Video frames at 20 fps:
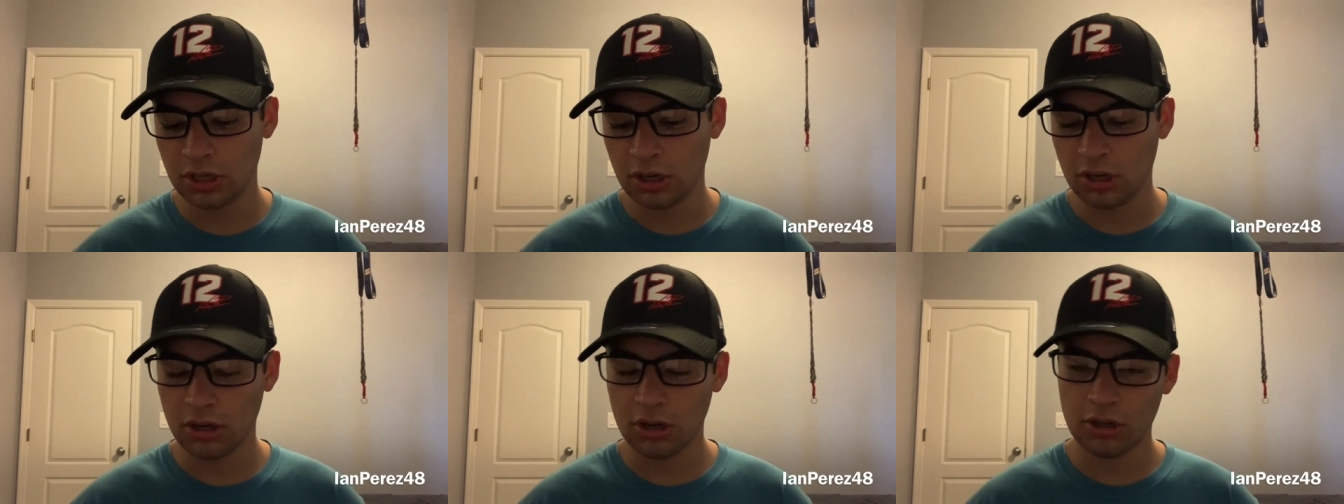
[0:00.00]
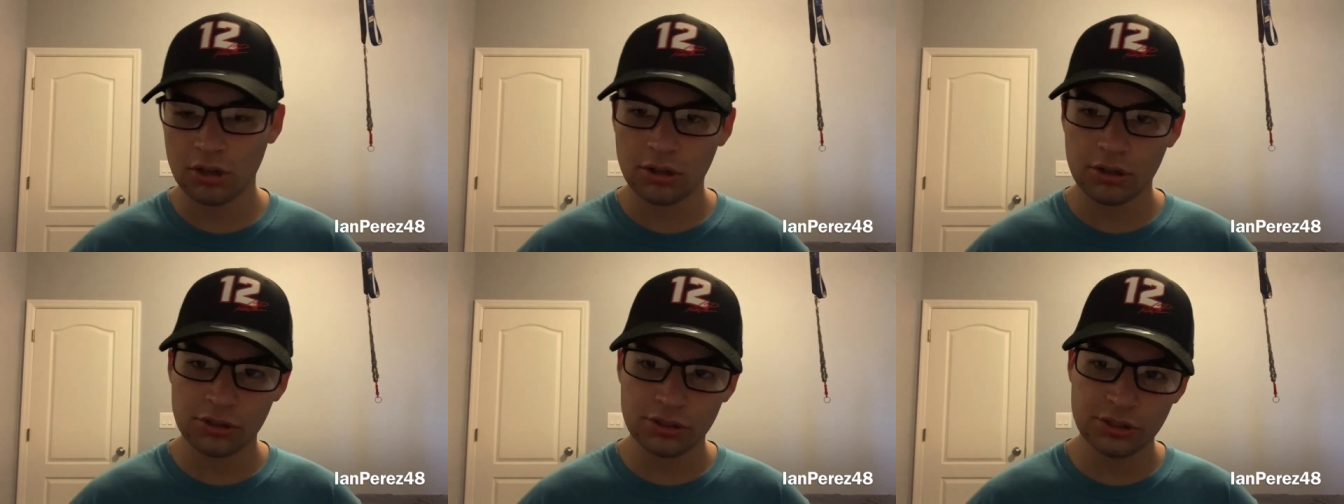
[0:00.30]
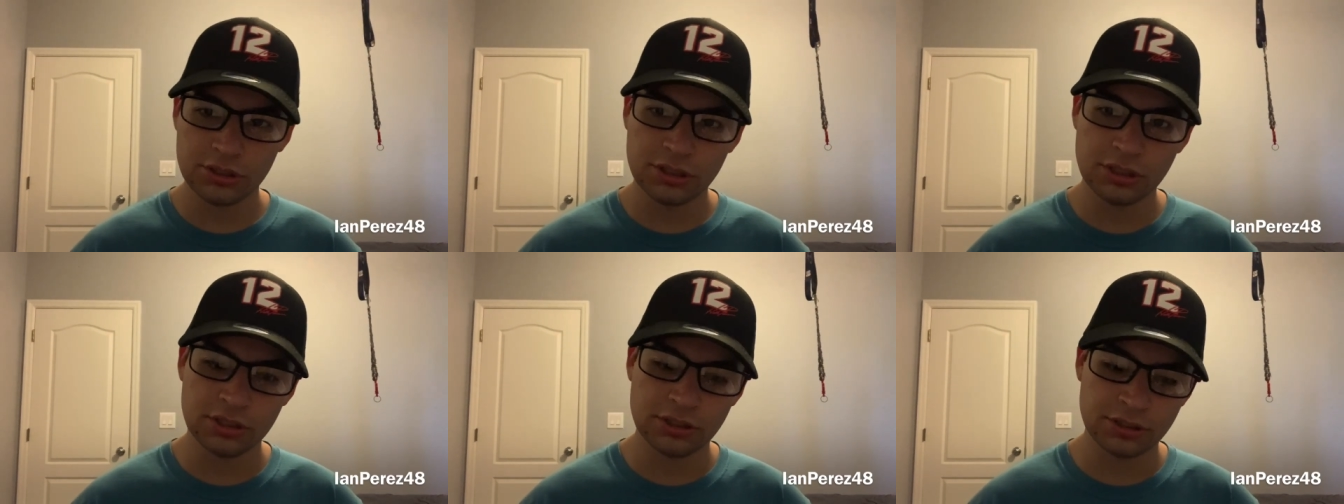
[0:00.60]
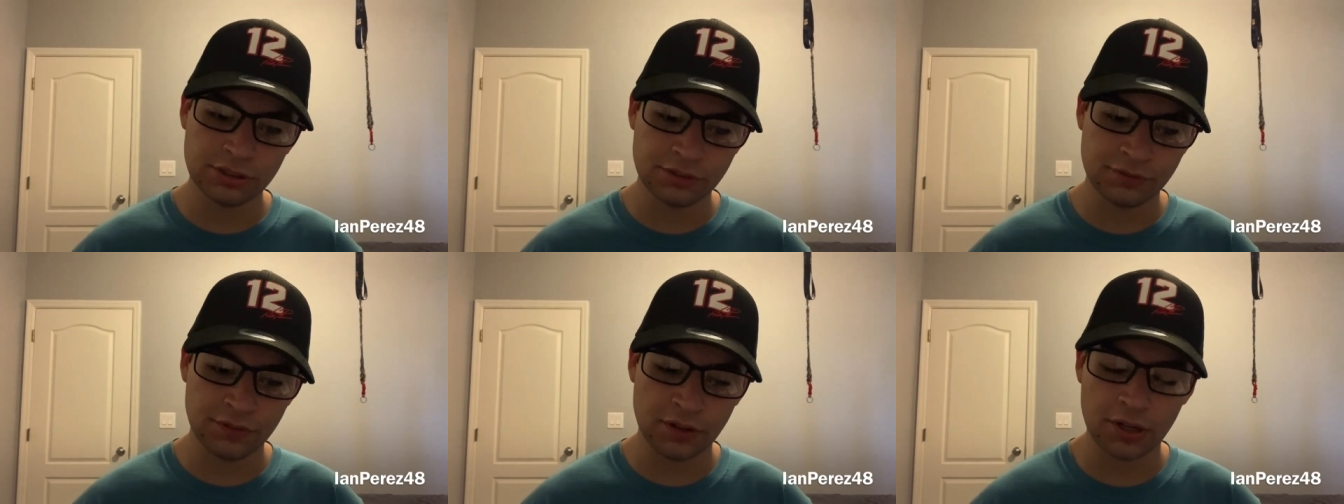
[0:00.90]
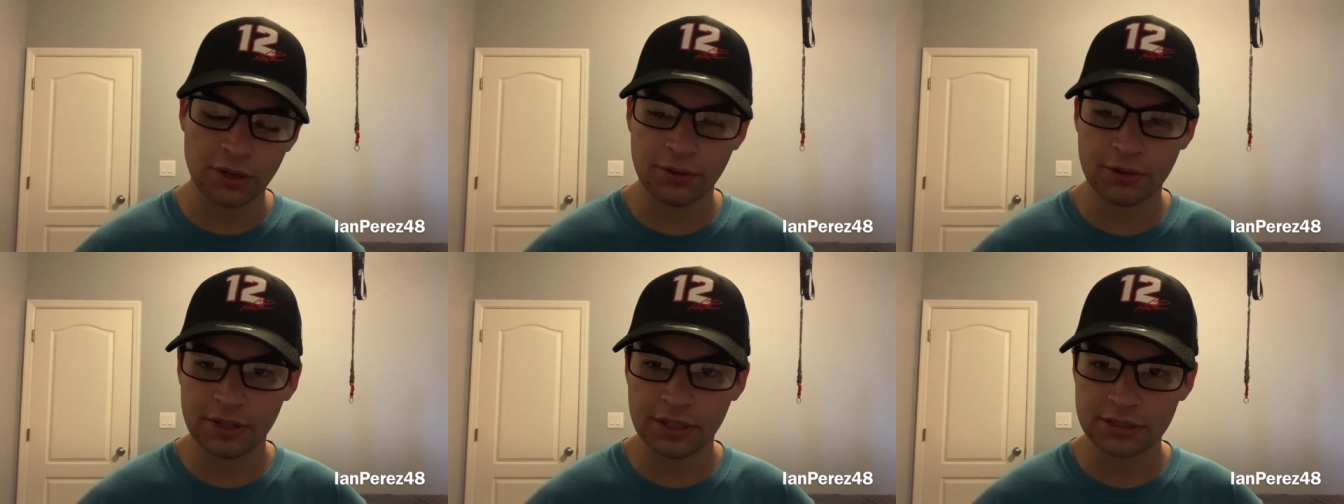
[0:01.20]
all the
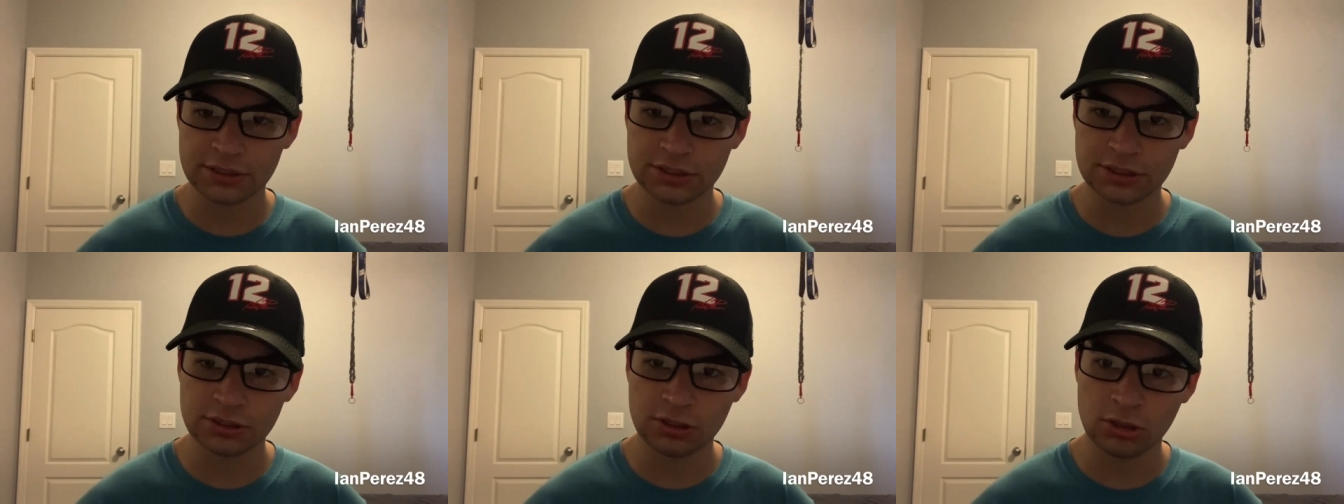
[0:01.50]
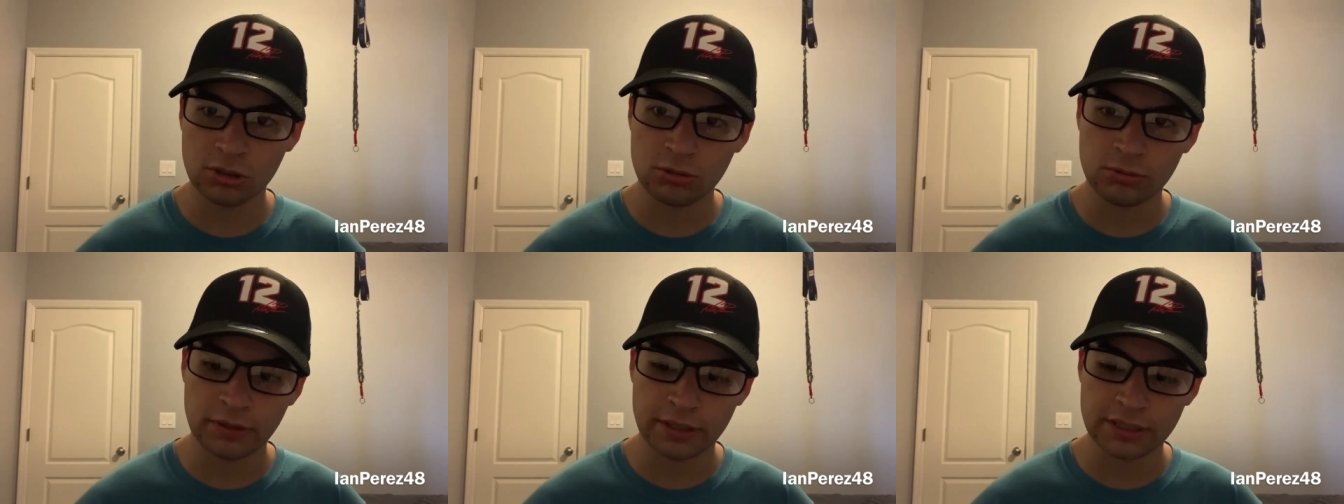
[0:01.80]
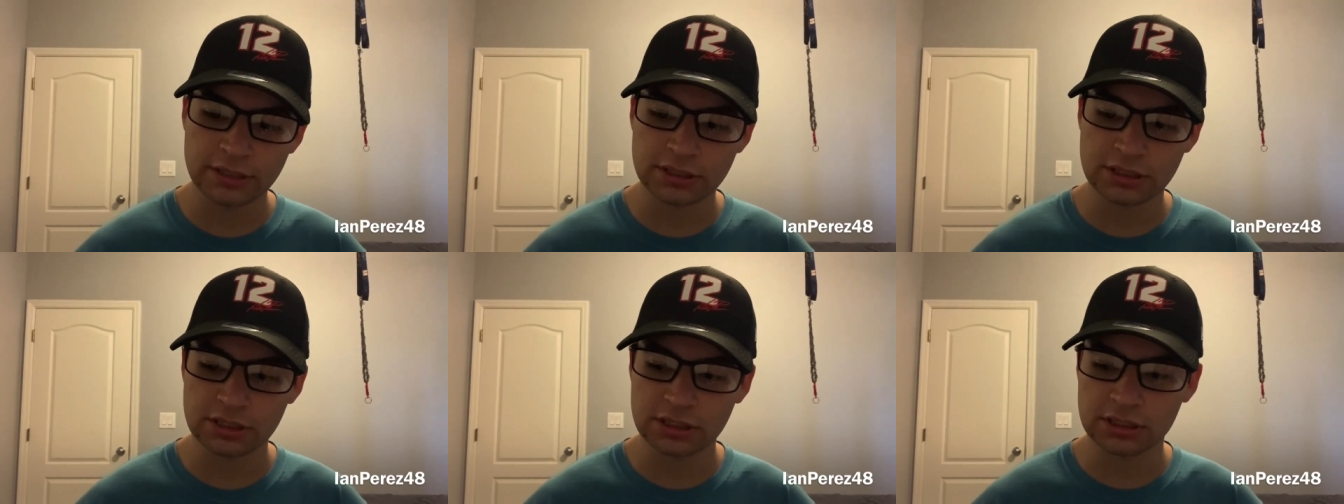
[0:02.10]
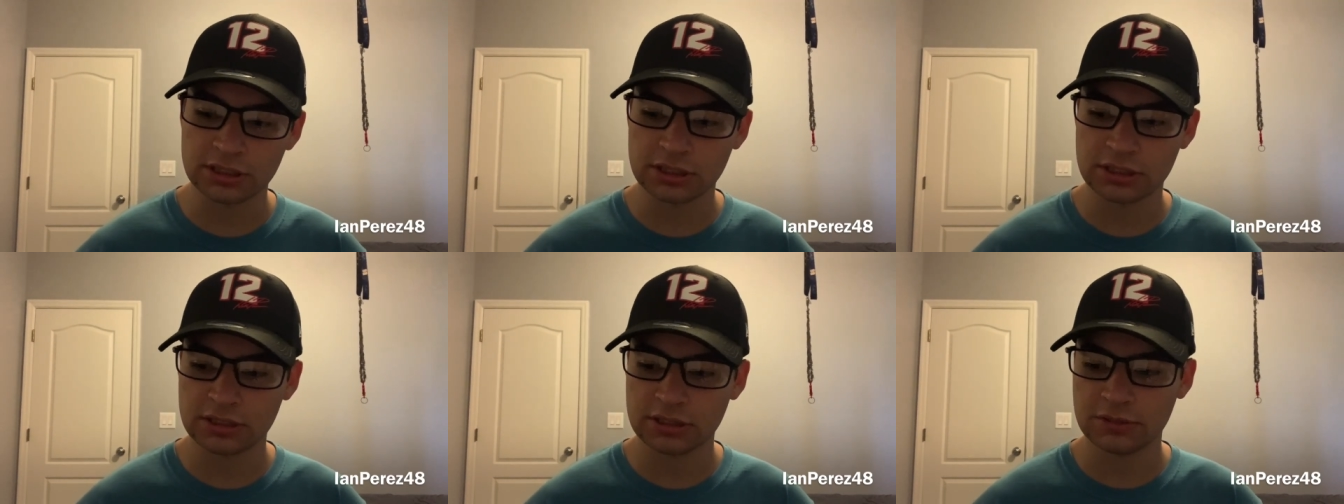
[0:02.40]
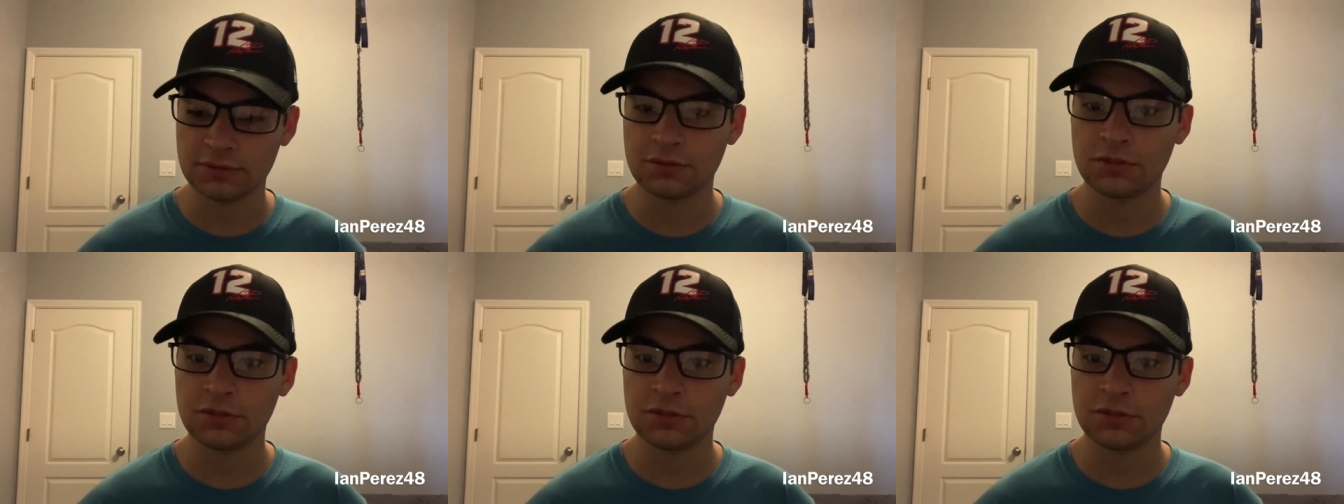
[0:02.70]
various dirt races